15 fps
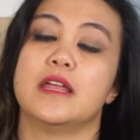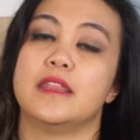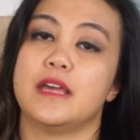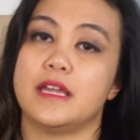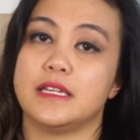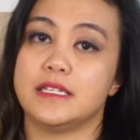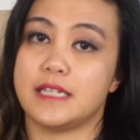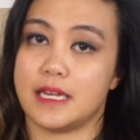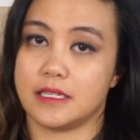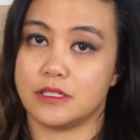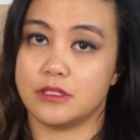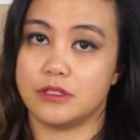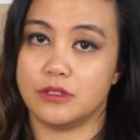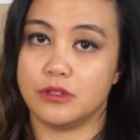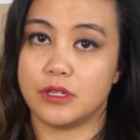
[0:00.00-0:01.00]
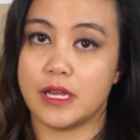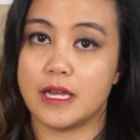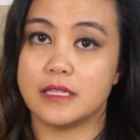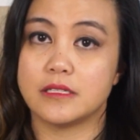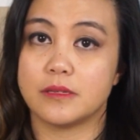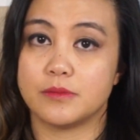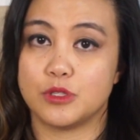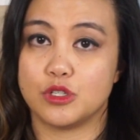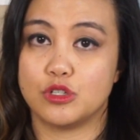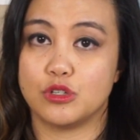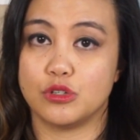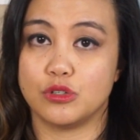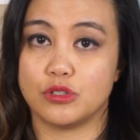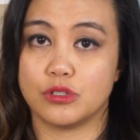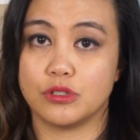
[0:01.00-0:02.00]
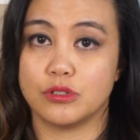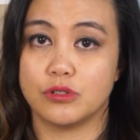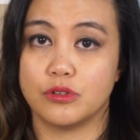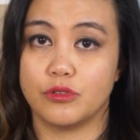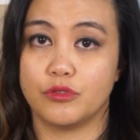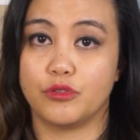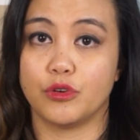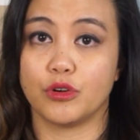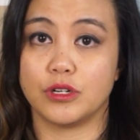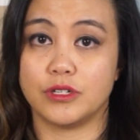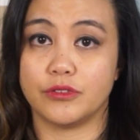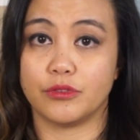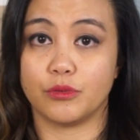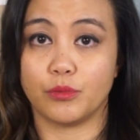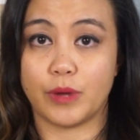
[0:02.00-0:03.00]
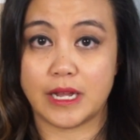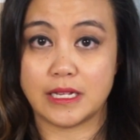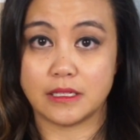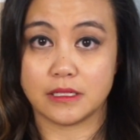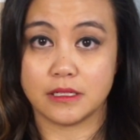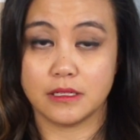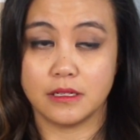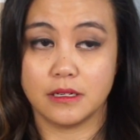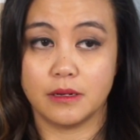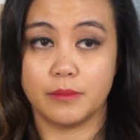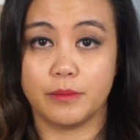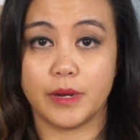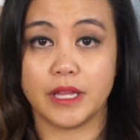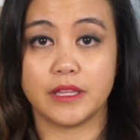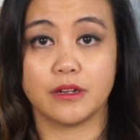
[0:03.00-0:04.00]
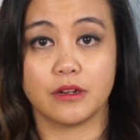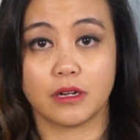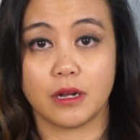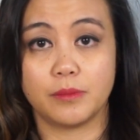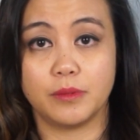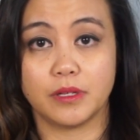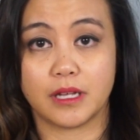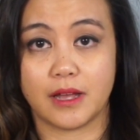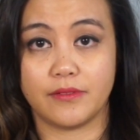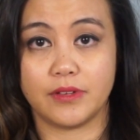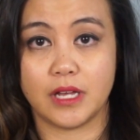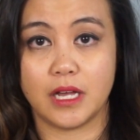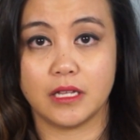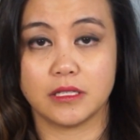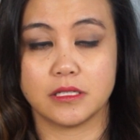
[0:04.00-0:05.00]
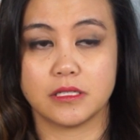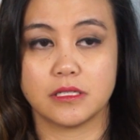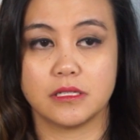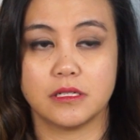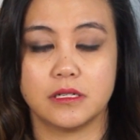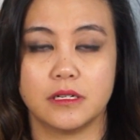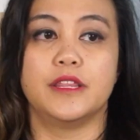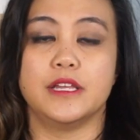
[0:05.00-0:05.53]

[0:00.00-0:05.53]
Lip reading: then yes, you can substitute for a different weight, but there are a couple of caveats.